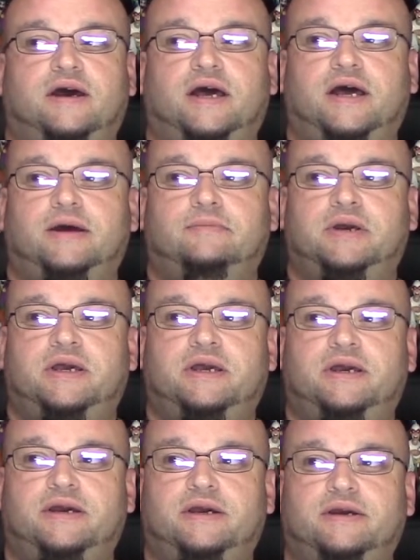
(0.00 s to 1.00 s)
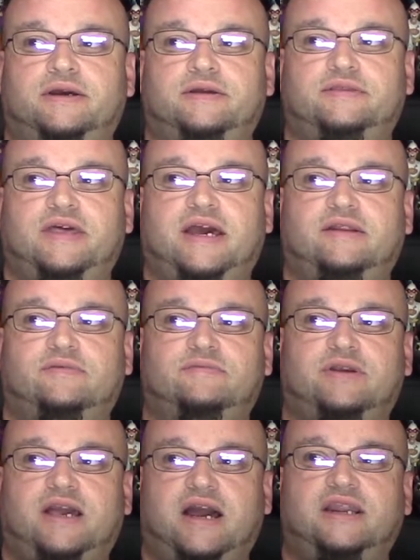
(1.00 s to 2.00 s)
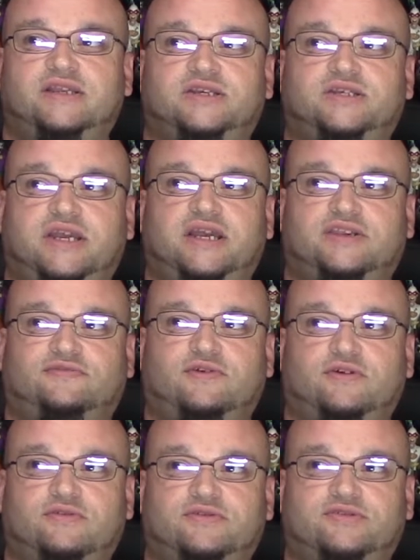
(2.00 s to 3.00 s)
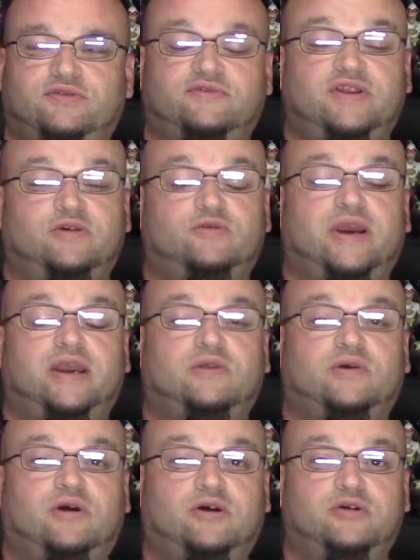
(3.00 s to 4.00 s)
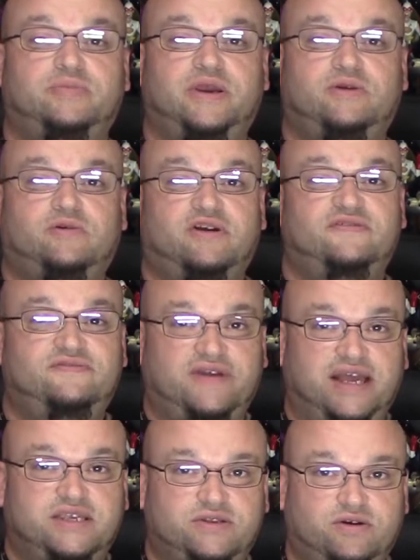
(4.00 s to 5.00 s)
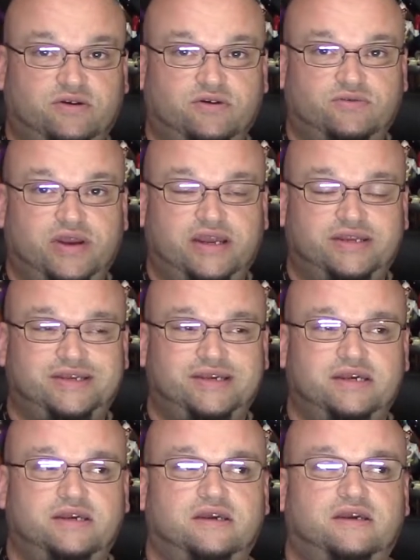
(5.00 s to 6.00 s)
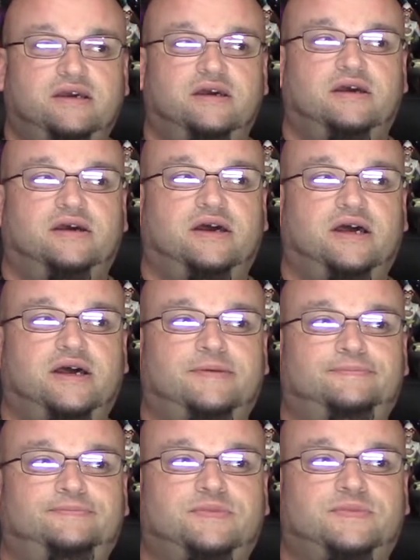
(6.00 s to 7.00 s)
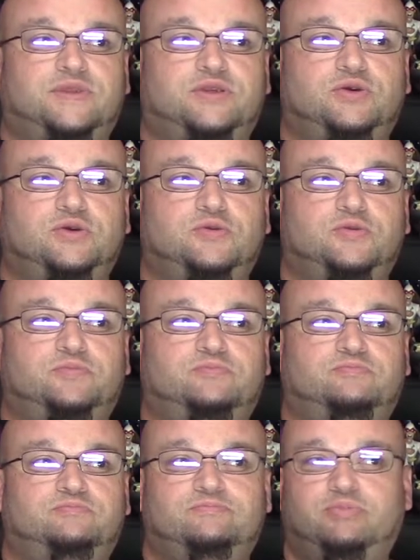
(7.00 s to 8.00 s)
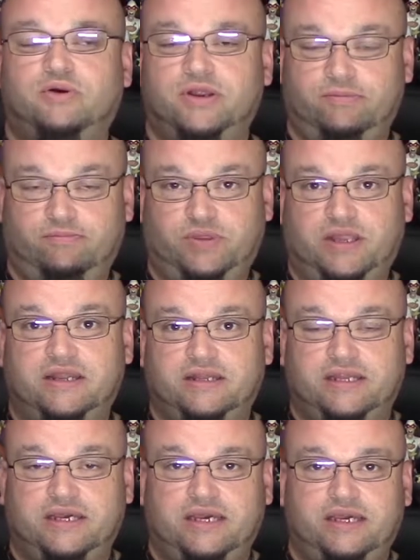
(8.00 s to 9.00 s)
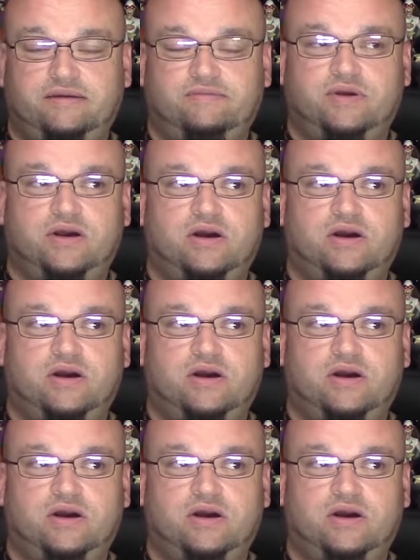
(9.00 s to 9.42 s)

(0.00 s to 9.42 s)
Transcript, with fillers: Um, that kind of just stands for sort of an irregular heartbeat or a fast heart rate. Um, to put it bluntly,